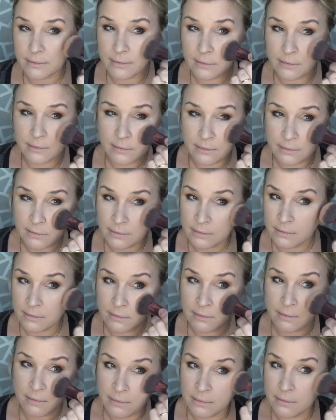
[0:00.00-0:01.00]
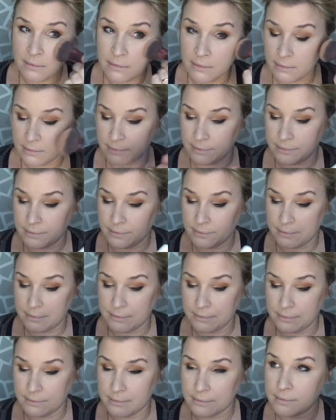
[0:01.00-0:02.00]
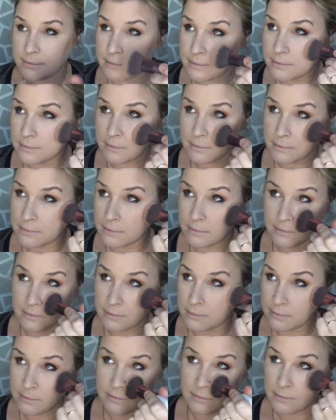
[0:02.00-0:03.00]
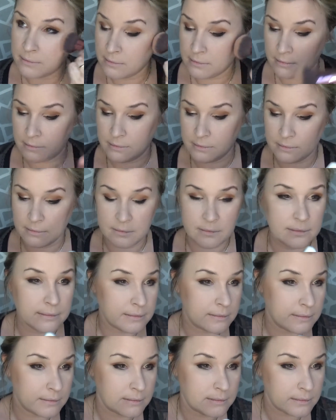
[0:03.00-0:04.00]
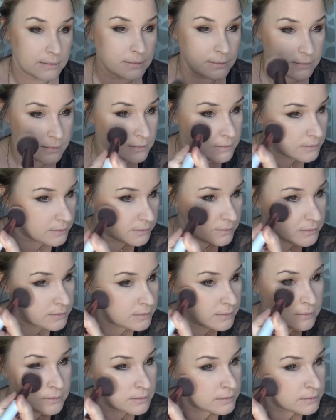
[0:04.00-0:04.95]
(no one is talking)